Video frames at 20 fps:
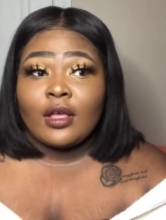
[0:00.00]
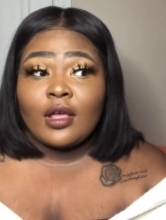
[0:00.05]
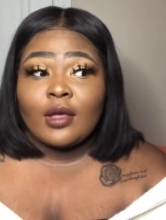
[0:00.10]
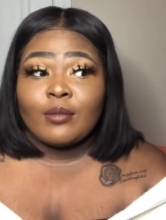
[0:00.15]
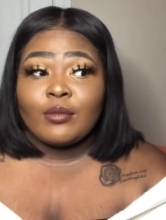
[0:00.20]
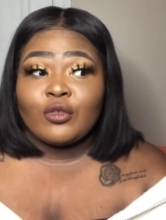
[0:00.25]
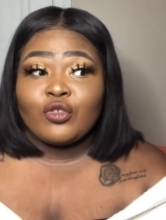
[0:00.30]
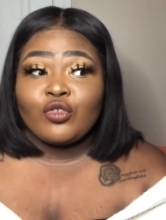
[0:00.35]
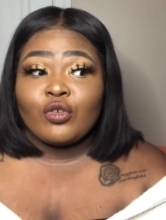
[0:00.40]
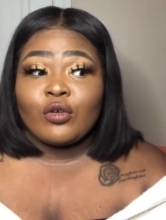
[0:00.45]

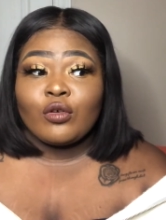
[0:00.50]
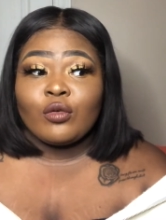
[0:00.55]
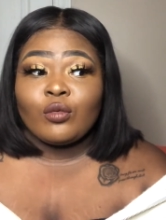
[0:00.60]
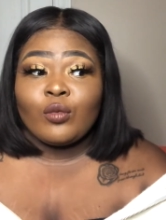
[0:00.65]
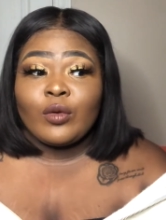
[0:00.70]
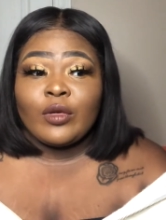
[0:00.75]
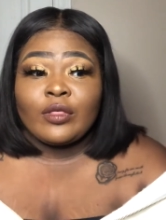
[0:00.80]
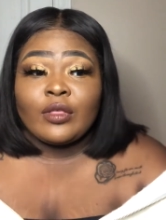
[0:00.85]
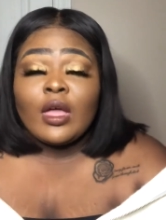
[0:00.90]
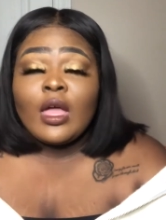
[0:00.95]
struggled
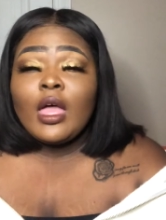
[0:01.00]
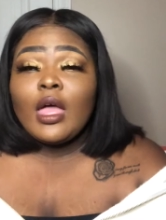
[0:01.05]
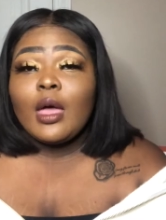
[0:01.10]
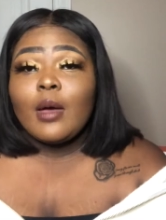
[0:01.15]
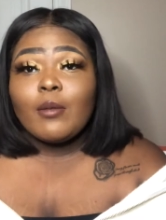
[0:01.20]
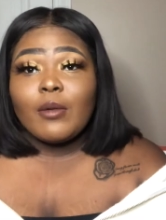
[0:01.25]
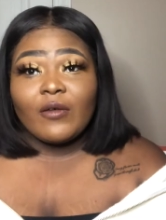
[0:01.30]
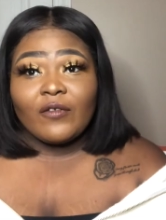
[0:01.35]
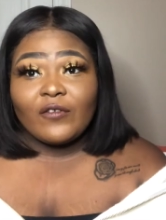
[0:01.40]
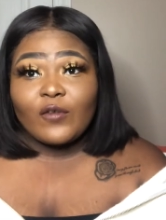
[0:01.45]
with
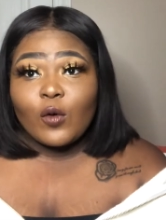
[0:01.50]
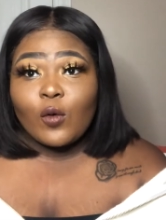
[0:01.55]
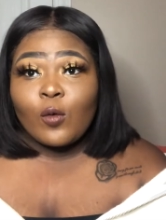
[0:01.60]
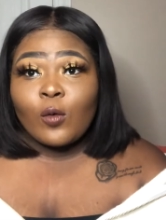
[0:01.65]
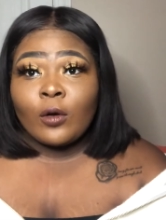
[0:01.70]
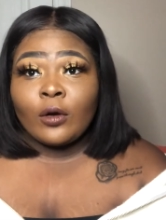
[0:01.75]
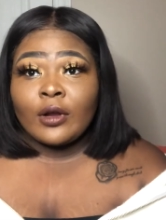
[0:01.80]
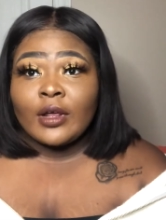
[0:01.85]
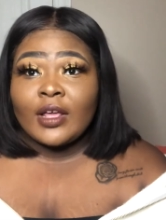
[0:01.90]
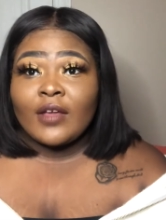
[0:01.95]

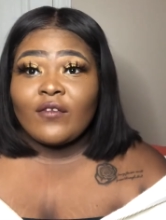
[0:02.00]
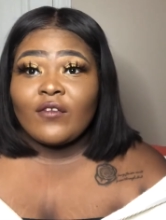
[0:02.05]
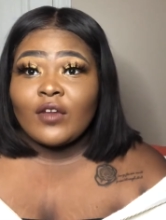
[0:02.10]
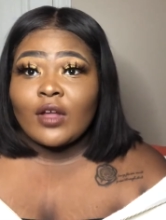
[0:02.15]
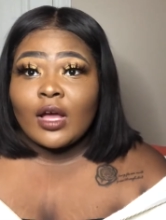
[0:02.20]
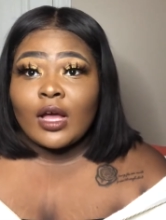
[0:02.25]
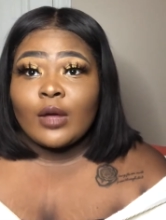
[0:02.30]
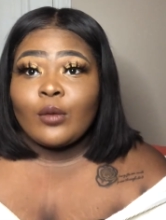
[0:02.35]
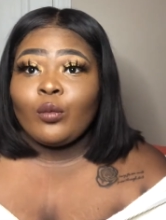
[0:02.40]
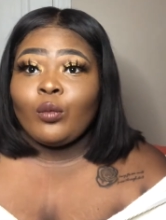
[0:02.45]
before, if
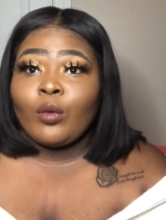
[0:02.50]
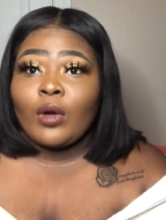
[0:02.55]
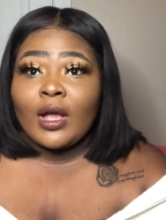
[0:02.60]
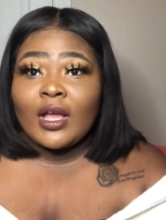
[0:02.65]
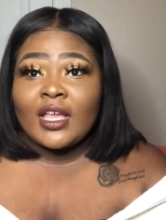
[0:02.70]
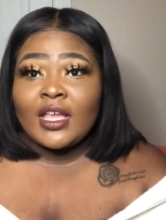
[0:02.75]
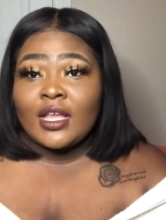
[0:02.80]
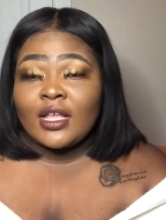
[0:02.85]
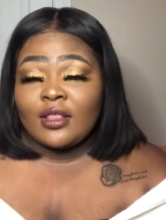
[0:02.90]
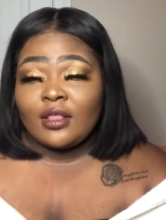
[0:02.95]
not right
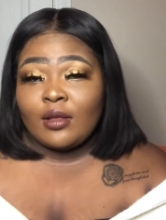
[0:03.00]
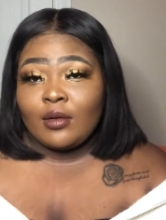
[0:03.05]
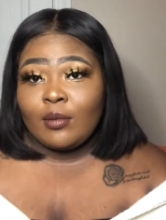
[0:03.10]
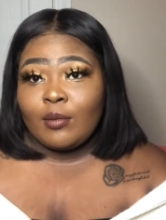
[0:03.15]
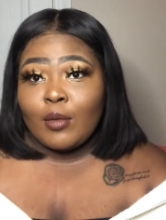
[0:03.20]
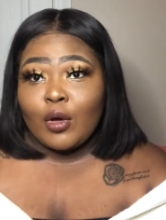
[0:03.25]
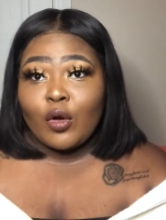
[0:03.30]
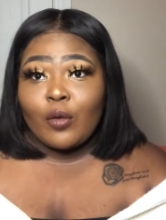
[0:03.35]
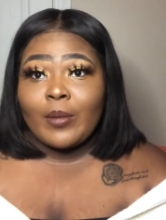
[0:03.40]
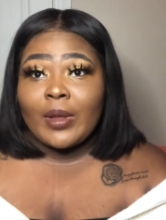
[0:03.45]
in the
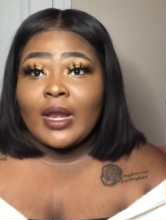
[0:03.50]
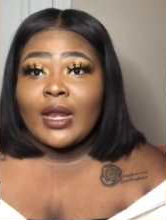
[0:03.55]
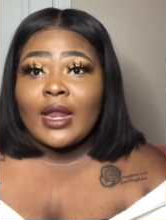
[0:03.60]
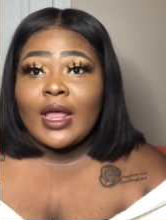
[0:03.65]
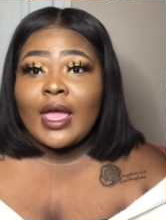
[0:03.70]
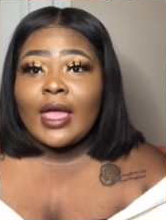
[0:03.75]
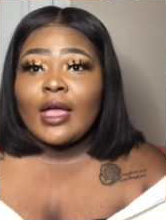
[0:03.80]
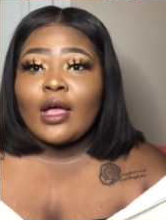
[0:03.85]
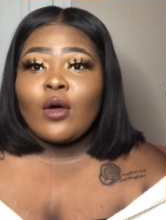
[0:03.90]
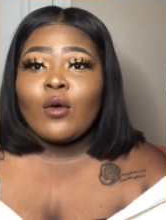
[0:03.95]
moment
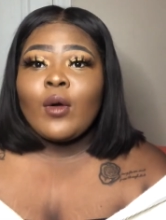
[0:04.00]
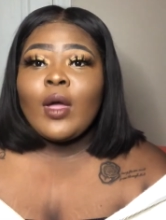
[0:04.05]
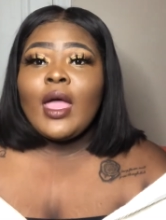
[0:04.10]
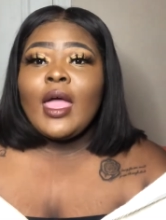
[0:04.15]
now.